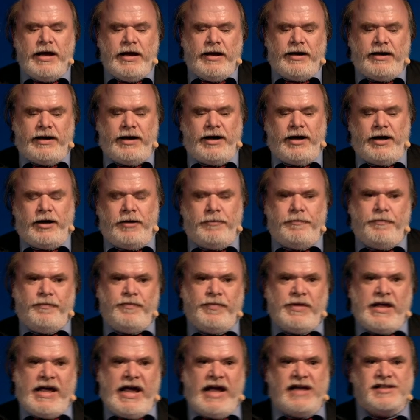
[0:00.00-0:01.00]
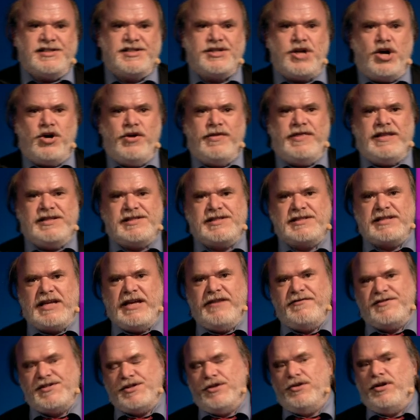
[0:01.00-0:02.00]
And so this
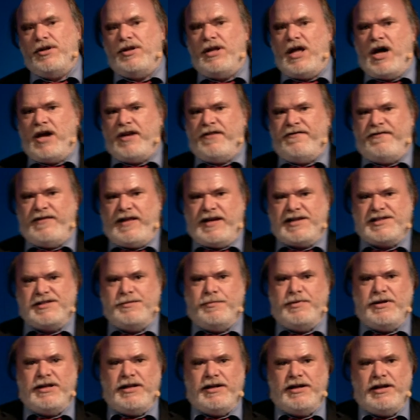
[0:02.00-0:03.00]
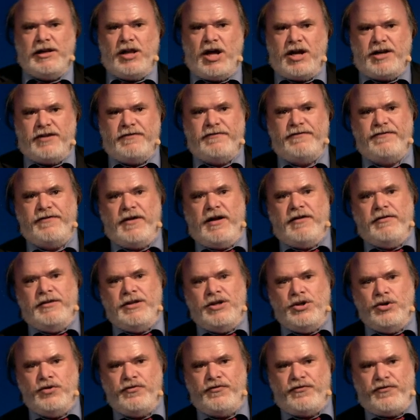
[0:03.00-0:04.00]
gives you a lot of flexibility, a lot of
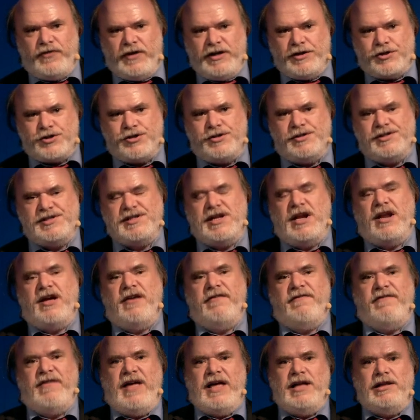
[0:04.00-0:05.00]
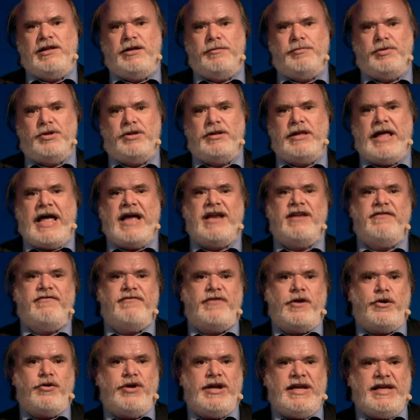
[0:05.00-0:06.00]
new features that are available at a
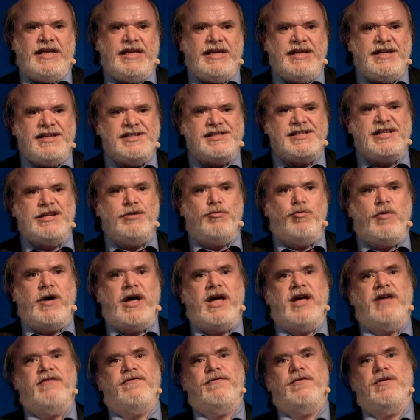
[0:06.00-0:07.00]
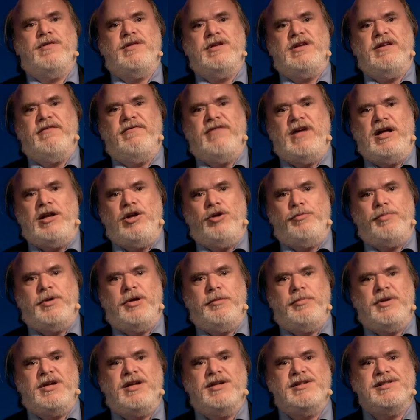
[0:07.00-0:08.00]
very easy way for the developer
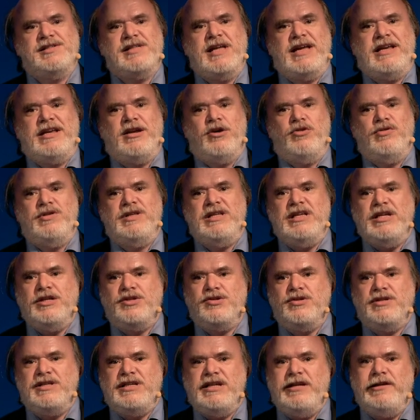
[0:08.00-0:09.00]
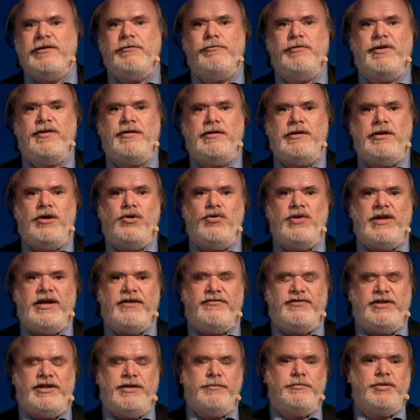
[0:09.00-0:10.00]
because they don't need to deal with the
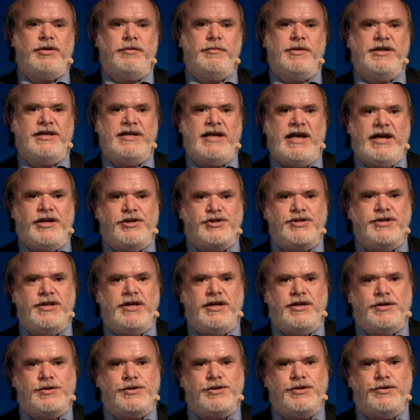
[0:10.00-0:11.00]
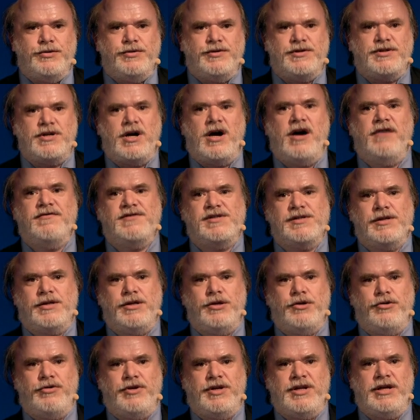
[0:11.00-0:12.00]
low-level implementation issues of
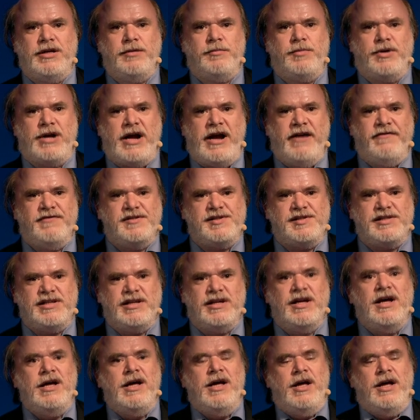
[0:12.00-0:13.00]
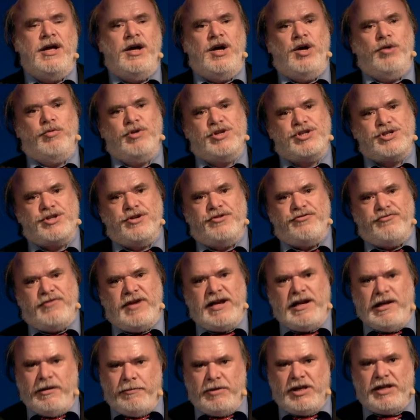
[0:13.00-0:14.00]
security and privacy, which should
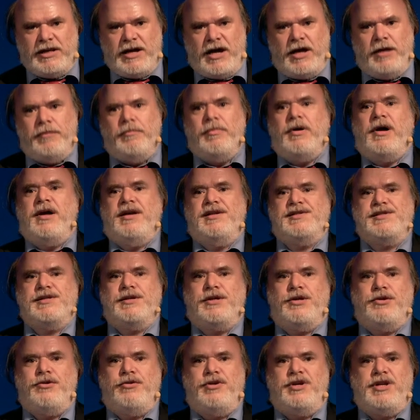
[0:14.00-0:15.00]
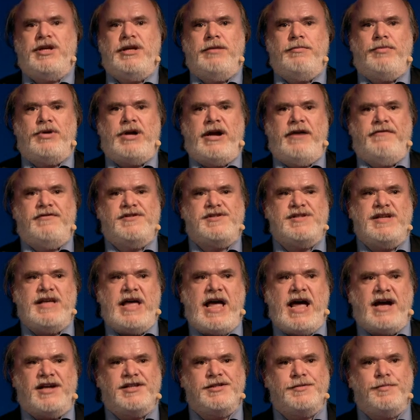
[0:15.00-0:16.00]
really be done by a security and privacy
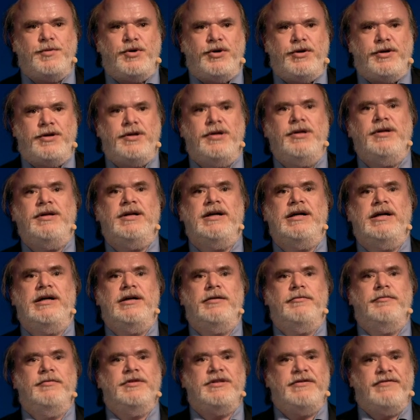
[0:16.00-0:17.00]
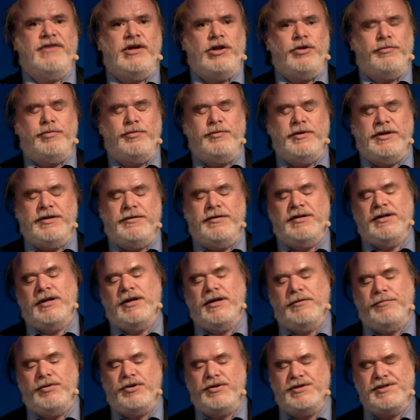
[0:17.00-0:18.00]
expert, development
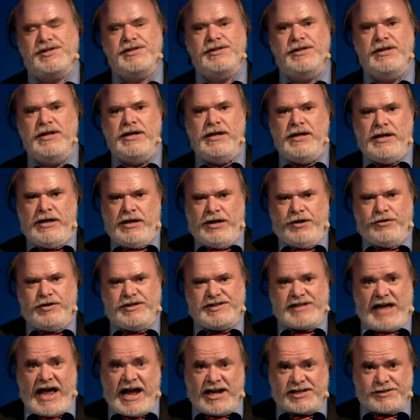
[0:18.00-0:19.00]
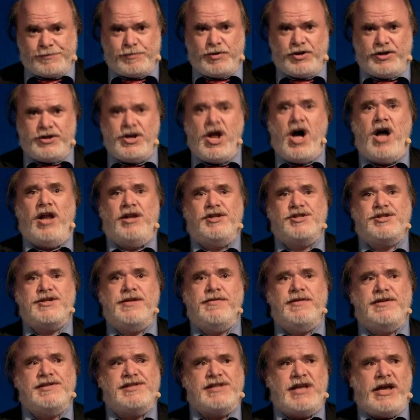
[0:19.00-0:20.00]
person who has expert knowledge in
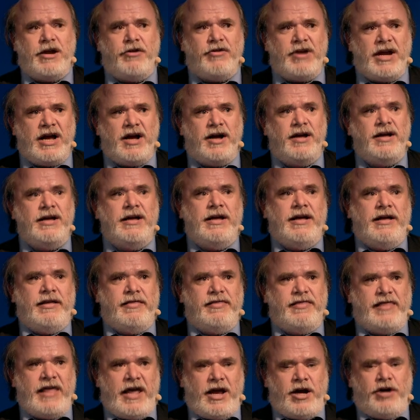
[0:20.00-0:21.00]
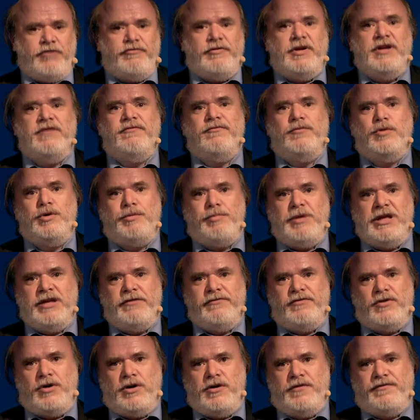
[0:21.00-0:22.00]
this area. There would be
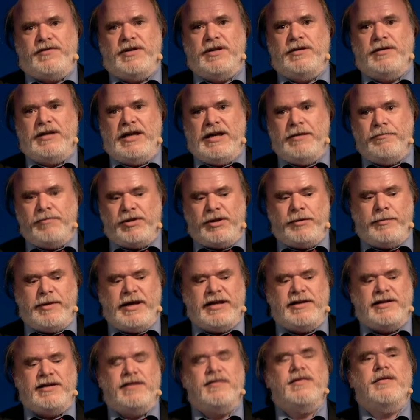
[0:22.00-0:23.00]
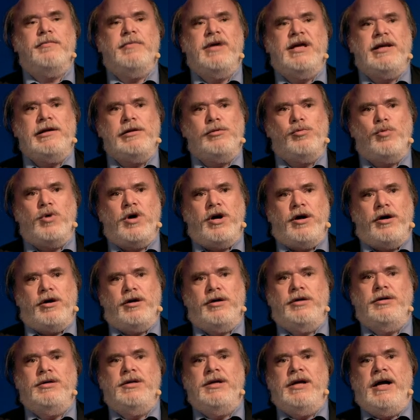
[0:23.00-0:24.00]
involved in implementing the
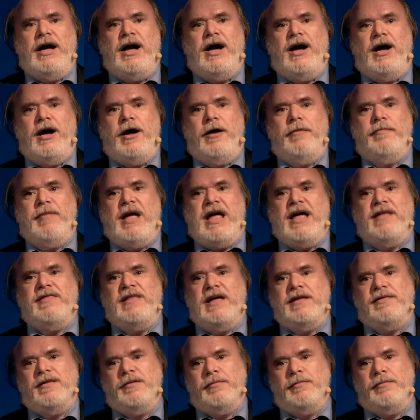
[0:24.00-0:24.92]
middleware, and then the